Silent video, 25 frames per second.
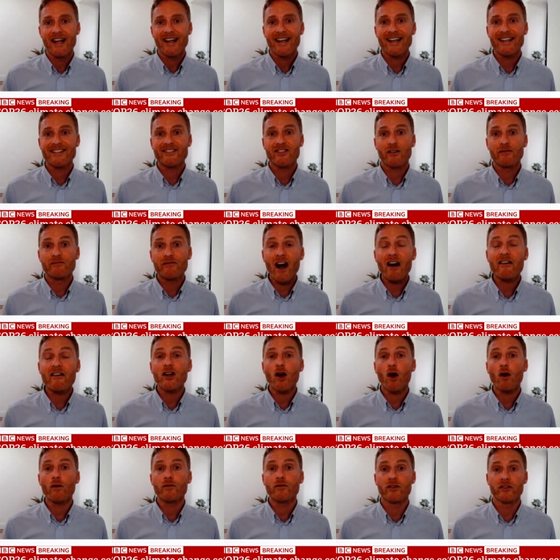is that very
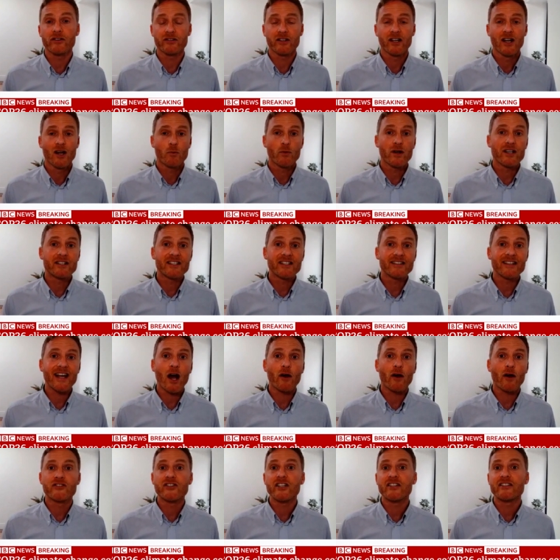often we see
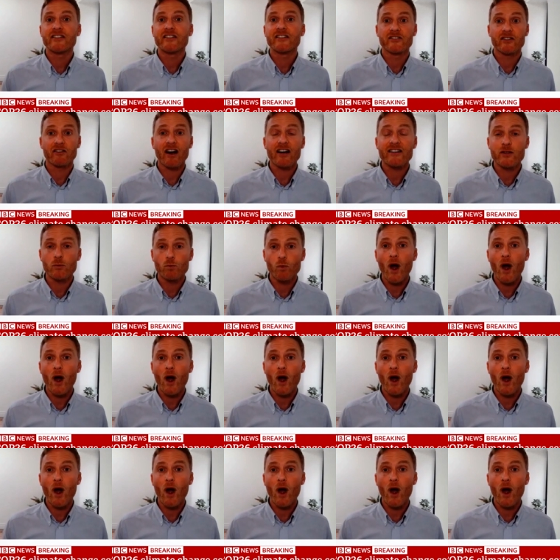now that citizens are actually